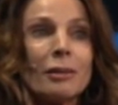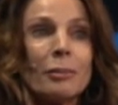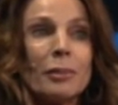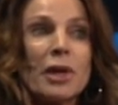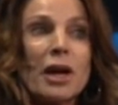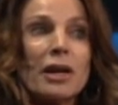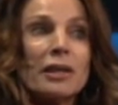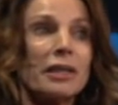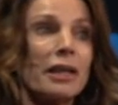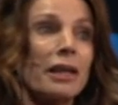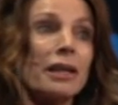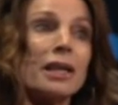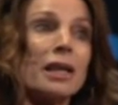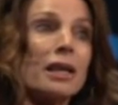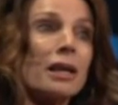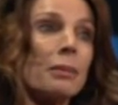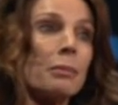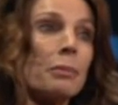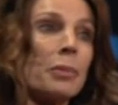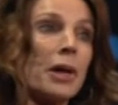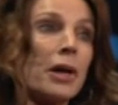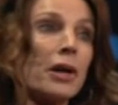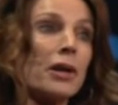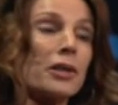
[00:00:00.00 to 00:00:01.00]
beyond any
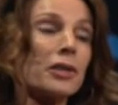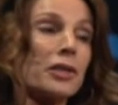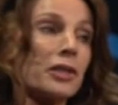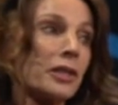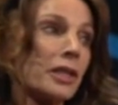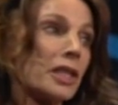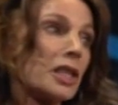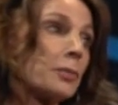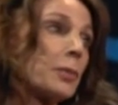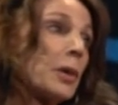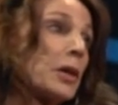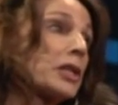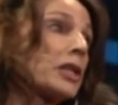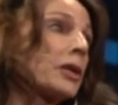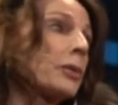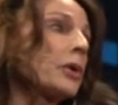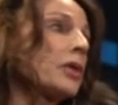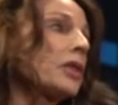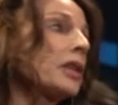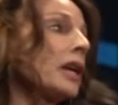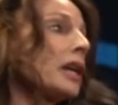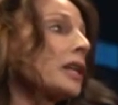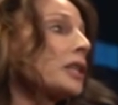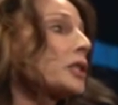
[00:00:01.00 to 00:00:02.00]
comparison, especially
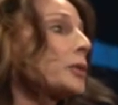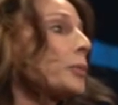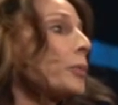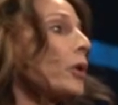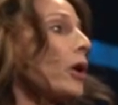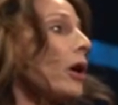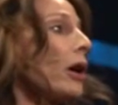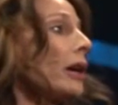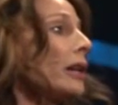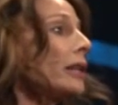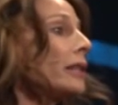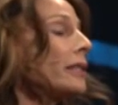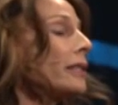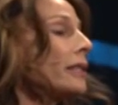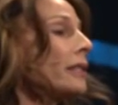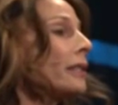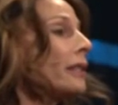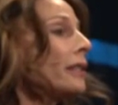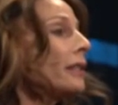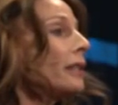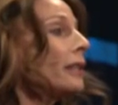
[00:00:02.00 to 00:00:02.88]
with the X Prize,